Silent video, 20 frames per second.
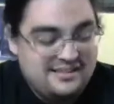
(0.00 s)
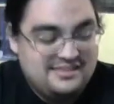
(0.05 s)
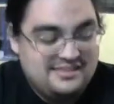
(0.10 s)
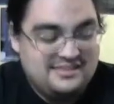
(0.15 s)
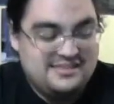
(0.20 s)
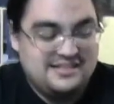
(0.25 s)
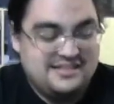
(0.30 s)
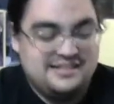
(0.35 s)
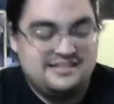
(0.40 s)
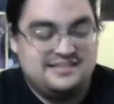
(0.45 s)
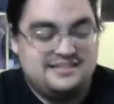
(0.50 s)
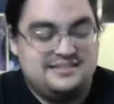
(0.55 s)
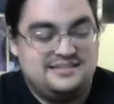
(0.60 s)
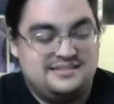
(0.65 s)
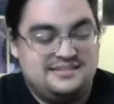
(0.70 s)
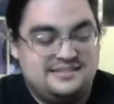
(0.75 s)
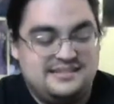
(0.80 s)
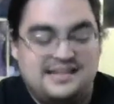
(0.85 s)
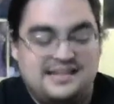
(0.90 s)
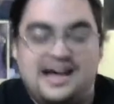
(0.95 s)
The
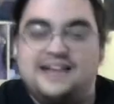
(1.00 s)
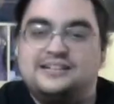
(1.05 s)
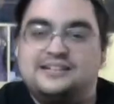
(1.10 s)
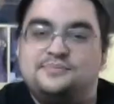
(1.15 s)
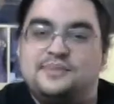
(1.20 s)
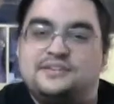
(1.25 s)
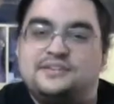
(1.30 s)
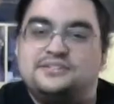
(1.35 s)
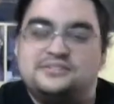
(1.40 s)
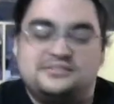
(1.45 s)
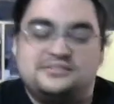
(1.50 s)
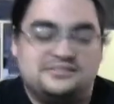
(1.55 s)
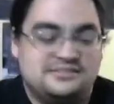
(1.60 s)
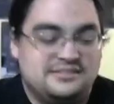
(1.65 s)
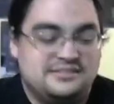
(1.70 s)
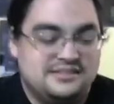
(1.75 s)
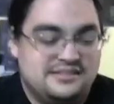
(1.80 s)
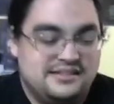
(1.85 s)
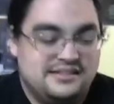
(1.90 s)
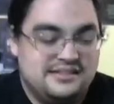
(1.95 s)

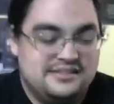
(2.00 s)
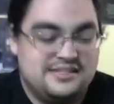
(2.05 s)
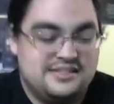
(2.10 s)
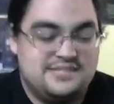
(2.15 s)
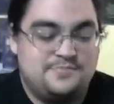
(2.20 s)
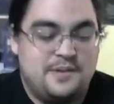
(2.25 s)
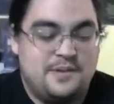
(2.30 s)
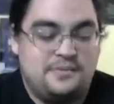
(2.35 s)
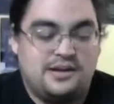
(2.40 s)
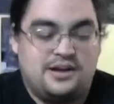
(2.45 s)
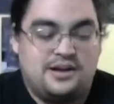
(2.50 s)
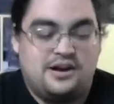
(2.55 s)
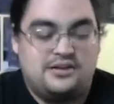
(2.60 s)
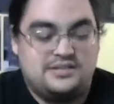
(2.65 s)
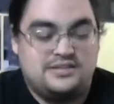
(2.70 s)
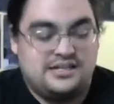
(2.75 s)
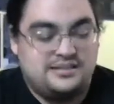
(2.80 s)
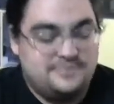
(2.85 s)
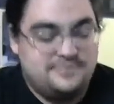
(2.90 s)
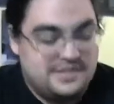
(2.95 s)
Spellbook Cards
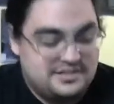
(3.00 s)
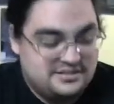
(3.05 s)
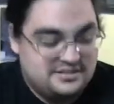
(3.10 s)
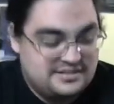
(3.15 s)
Elemental